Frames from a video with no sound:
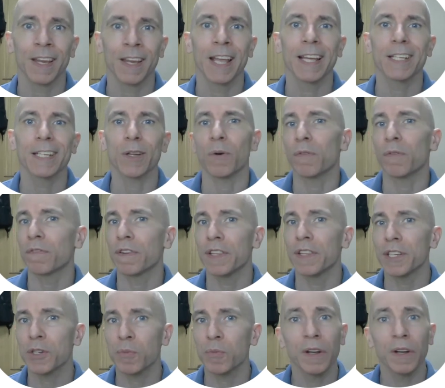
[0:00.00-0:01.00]
So for
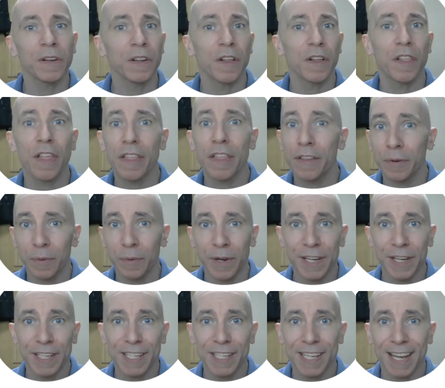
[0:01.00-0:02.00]
this one,
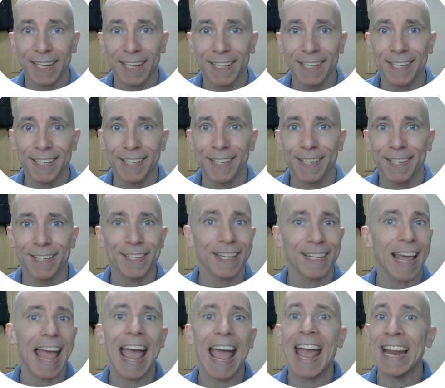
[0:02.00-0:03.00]
3
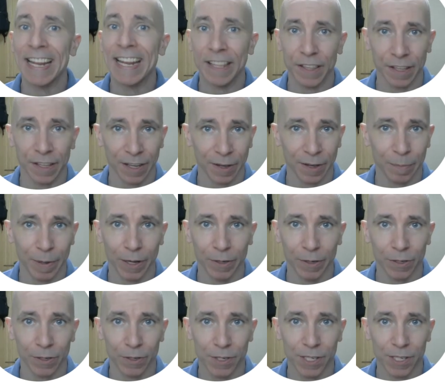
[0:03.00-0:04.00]
sentences, anything about
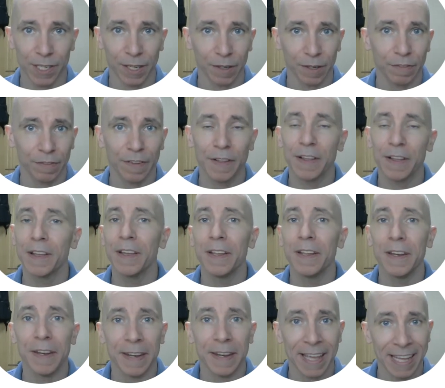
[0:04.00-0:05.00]
yourself.
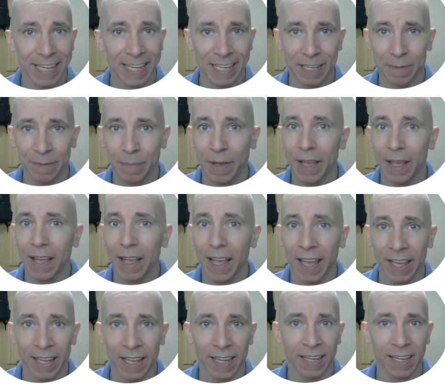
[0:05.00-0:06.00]
Name,
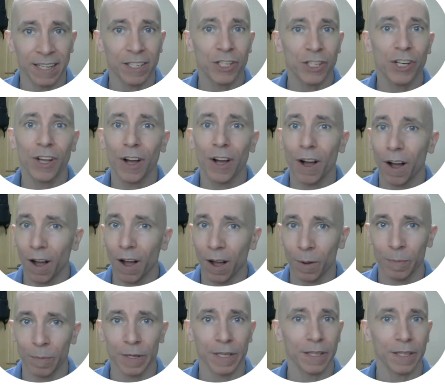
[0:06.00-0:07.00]
age,
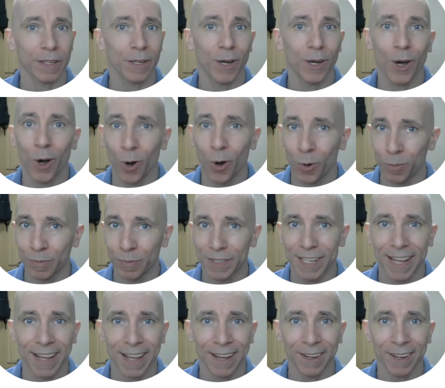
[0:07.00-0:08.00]
hobby,
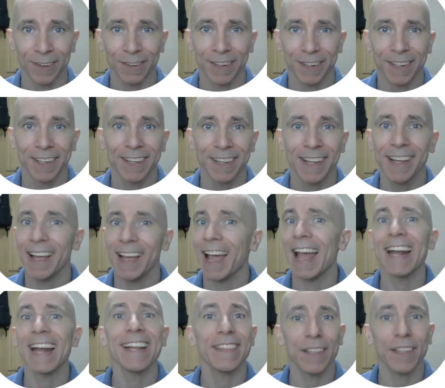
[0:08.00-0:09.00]
hometown,
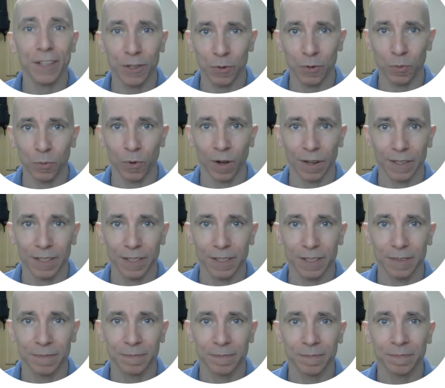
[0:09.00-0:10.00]
anything you want.
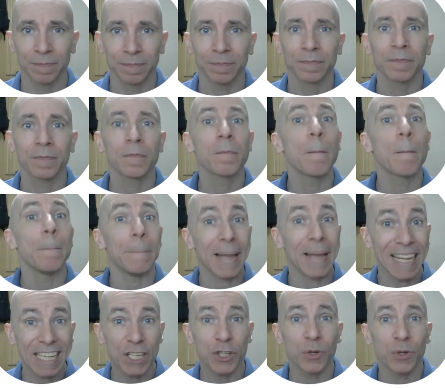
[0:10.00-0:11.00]

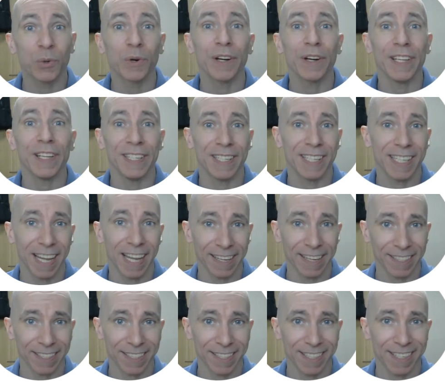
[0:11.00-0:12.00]
Make sure it's
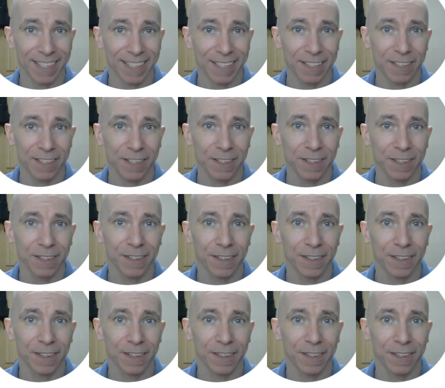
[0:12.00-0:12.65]
sentences.